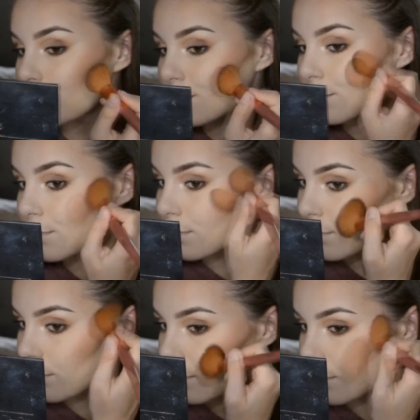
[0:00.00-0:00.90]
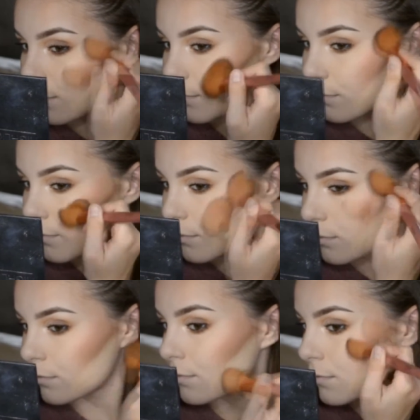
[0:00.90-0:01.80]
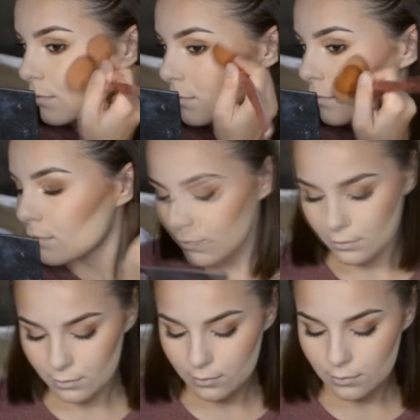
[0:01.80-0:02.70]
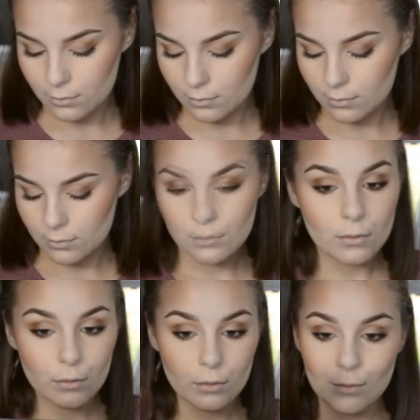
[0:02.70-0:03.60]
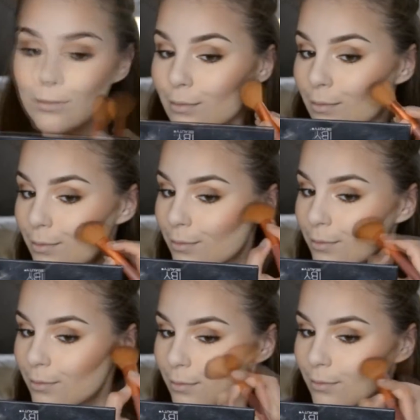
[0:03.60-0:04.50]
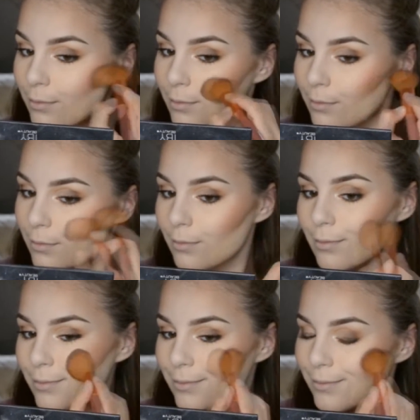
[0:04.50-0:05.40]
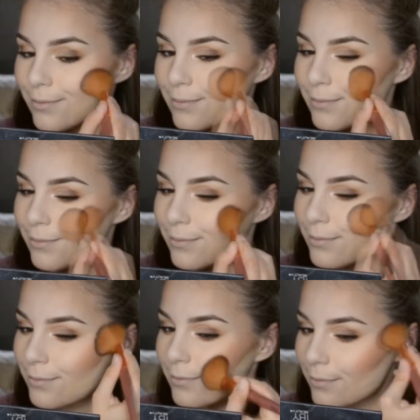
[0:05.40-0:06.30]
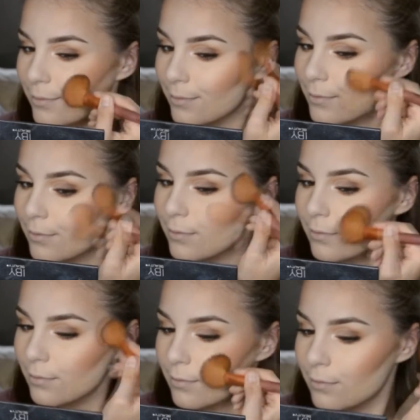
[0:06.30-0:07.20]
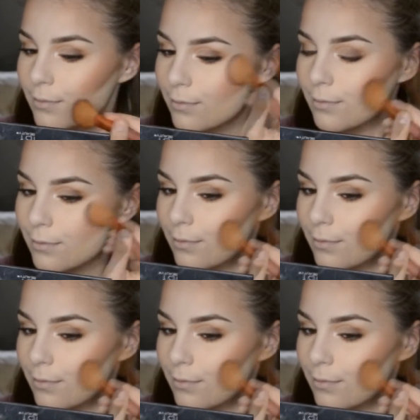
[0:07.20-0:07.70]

Nothing is said.